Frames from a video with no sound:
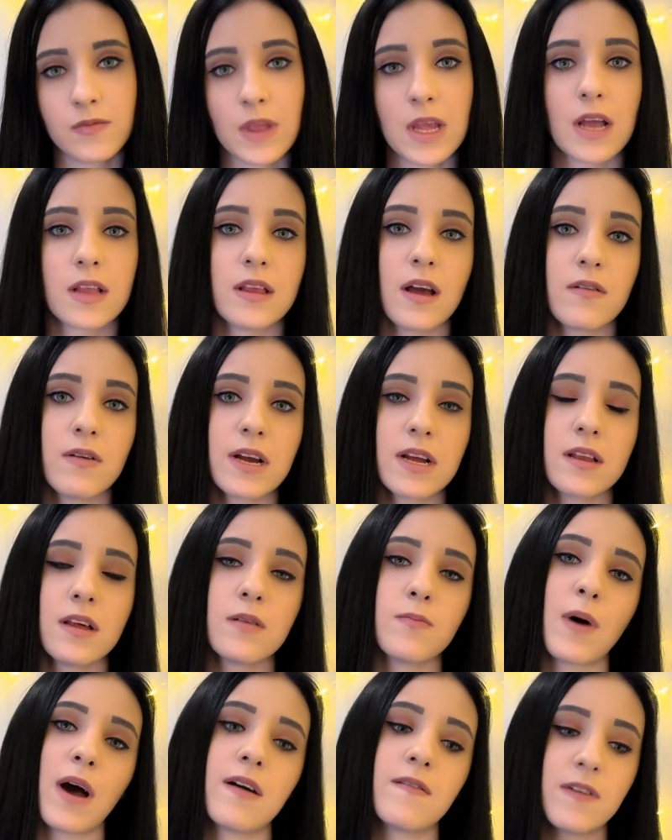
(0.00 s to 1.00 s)
Directed
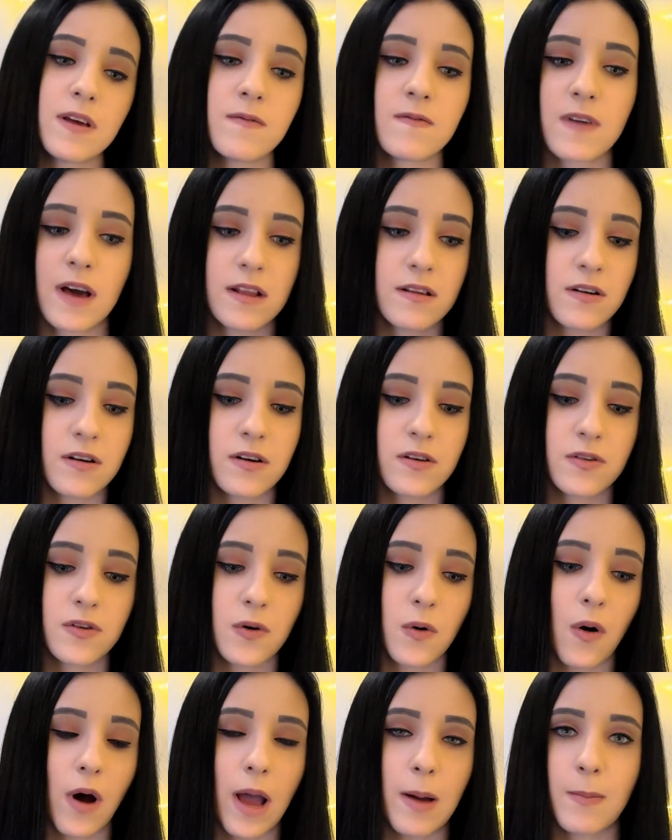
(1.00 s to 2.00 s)
by Wim Wenders,
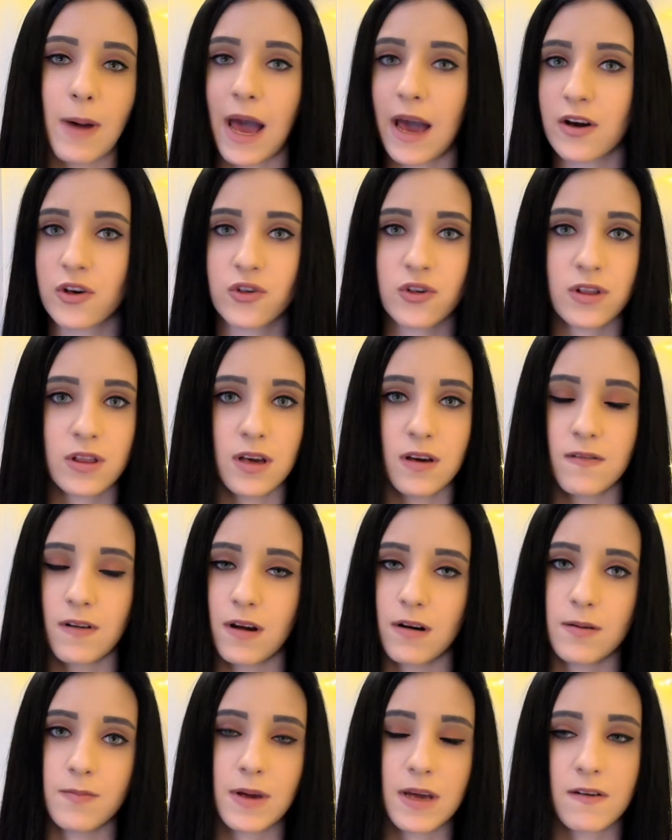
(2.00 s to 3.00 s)
who I'm actually a
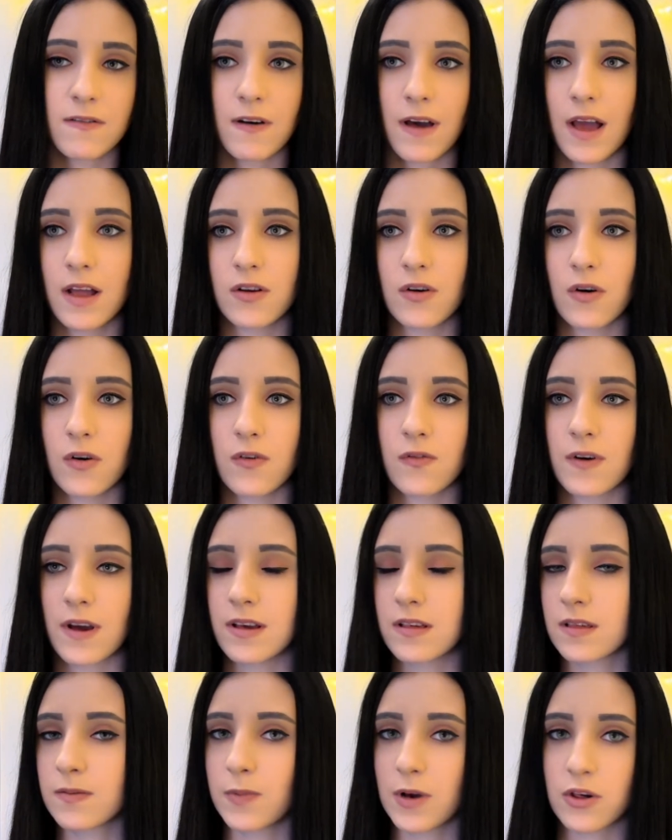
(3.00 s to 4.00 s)
very big fan of,
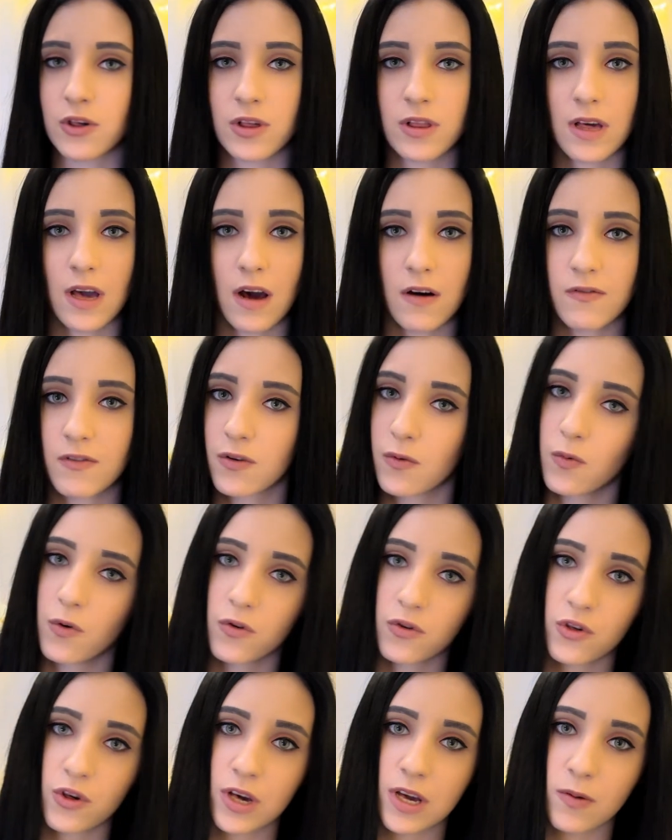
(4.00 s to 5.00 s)
especially after
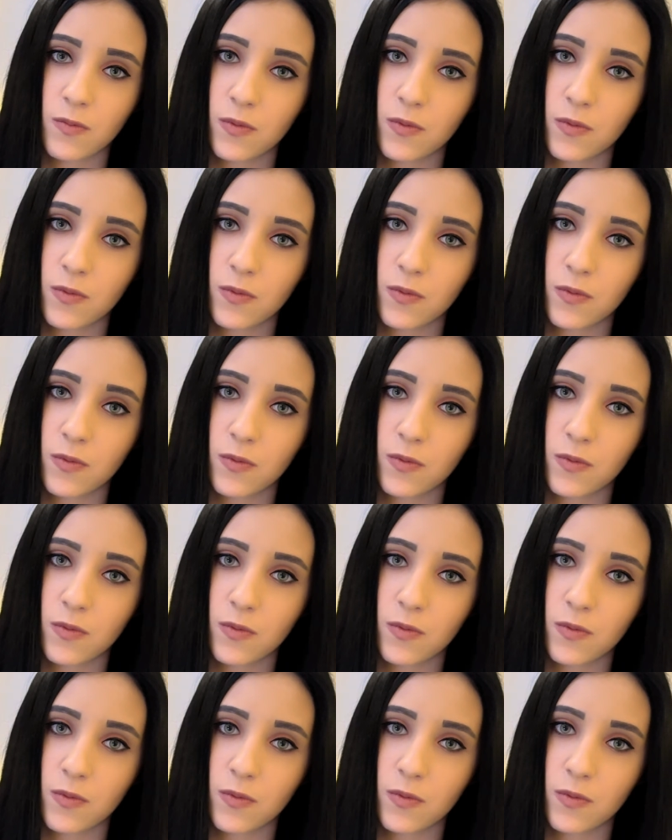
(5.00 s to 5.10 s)
watching